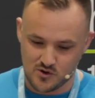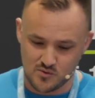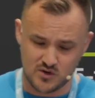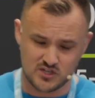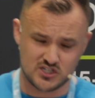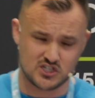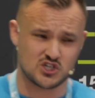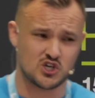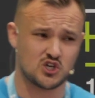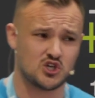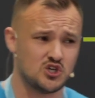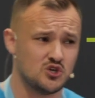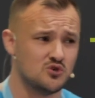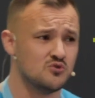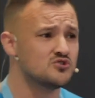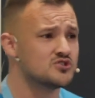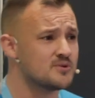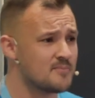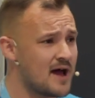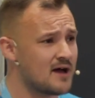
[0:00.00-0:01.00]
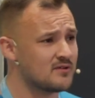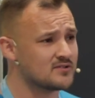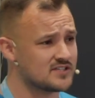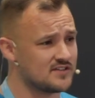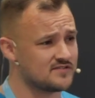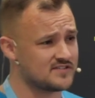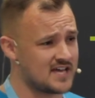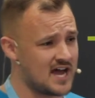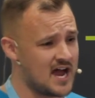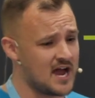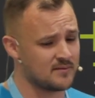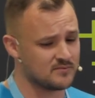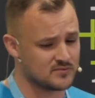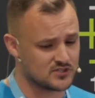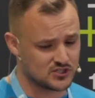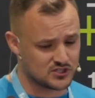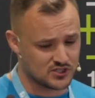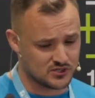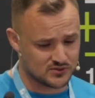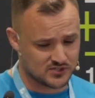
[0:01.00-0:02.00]
which is a huge amount of time
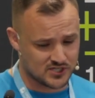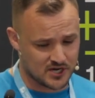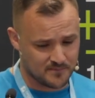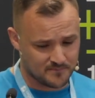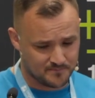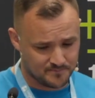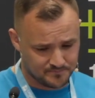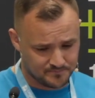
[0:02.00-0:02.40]
to do so.